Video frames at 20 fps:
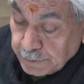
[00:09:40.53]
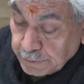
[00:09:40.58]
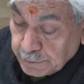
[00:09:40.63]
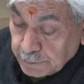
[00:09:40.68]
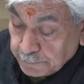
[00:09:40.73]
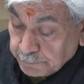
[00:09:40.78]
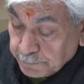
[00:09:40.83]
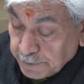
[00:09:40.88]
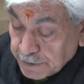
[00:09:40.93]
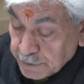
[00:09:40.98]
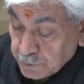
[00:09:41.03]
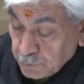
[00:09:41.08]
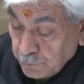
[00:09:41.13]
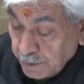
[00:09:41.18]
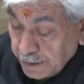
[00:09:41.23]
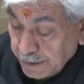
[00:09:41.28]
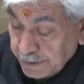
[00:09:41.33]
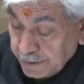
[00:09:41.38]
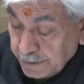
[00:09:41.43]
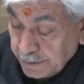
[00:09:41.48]
to
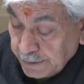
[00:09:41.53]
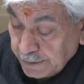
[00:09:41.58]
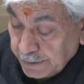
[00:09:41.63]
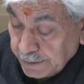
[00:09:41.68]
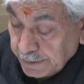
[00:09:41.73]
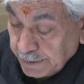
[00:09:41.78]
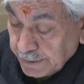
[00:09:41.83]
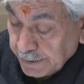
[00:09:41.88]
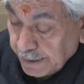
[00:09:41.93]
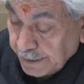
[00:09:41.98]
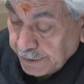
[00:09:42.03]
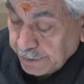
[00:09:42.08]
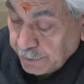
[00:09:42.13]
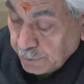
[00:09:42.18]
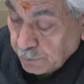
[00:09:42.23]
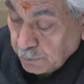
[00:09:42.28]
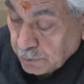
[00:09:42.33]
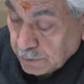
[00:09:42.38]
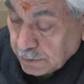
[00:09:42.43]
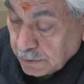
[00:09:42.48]
persuade errant
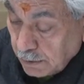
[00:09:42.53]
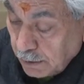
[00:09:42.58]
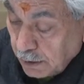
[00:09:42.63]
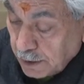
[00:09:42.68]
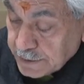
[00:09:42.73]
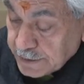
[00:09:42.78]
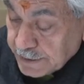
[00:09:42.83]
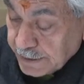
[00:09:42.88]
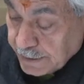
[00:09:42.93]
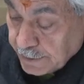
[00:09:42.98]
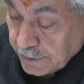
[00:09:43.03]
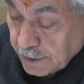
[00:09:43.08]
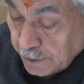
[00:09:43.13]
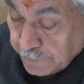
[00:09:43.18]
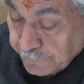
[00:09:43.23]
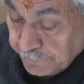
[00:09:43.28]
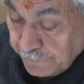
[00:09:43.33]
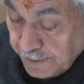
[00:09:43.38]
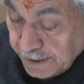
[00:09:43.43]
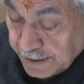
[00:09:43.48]
youth lost in
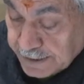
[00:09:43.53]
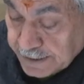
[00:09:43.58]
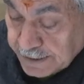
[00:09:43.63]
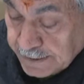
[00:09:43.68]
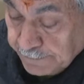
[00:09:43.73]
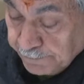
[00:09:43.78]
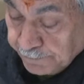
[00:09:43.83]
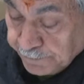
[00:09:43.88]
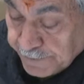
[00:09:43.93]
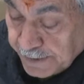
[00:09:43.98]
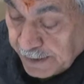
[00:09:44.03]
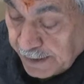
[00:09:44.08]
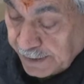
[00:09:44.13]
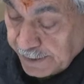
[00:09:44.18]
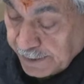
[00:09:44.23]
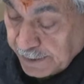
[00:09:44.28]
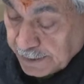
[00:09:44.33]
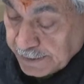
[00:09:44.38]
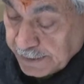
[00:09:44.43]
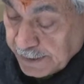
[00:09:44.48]
conflicts
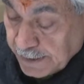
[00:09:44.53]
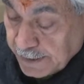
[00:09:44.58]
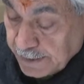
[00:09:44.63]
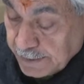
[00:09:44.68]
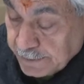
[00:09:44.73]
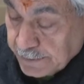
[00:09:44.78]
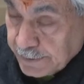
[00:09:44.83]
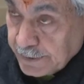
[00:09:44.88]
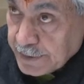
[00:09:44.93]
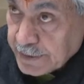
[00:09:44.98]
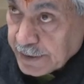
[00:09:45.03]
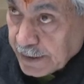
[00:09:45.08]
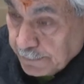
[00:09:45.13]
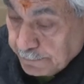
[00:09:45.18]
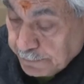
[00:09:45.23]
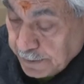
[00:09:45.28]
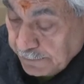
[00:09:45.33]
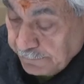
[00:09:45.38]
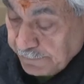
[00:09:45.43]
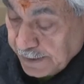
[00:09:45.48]
and other
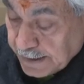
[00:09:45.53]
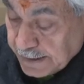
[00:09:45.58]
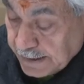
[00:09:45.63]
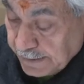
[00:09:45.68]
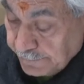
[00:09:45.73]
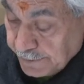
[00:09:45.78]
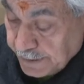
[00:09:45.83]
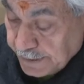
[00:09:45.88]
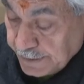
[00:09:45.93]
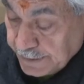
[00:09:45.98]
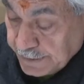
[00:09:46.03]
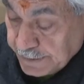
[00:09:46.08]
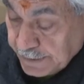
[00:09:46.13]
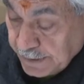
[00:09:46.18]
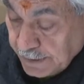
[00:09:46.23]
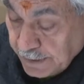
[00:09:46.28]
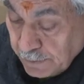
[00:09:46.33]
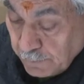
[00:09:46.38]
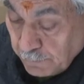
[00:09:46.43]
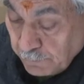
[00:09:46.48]
disruptive activities
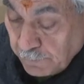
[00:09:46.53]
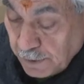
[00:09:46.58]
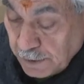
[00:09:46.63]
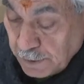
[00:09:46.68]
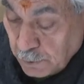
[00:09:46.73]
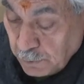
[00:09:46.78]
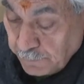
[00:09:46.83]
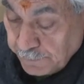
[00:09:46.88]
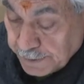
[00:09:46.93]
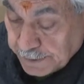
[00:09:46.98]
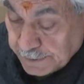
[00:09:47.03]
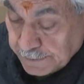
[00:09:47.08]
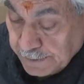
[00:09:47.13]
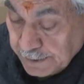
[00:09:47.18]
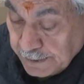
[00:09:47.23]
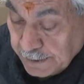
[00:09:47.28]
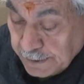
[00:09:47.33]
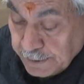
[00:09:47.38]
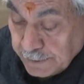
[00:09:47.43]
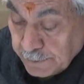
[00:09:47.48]
world over
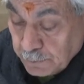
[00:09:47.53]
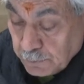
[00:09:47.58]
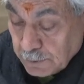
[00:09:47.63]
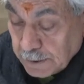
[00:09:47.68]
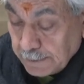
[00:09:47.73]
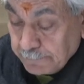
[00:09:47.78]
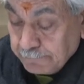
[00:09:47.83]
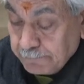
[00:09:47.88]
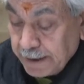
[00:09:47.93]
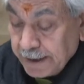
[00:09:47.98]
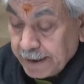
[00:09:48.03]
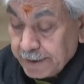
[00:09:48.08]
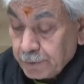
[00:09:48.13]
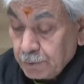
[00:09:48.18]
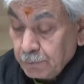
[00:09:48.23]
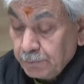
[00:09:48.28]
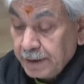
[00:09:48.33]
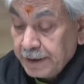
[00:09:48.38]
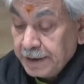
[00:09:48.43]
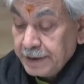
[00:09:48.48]
to come back
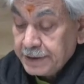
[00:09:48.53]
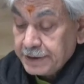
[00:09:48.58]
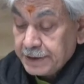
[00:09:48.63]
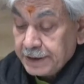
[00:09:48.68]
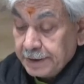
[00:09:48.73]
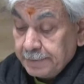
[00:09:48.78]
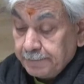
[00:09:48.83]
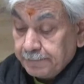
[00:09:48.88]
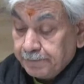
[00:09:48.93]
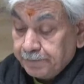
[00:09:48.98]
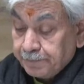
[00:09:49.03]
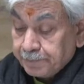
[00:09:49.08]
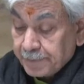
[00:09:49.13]
to mainstream.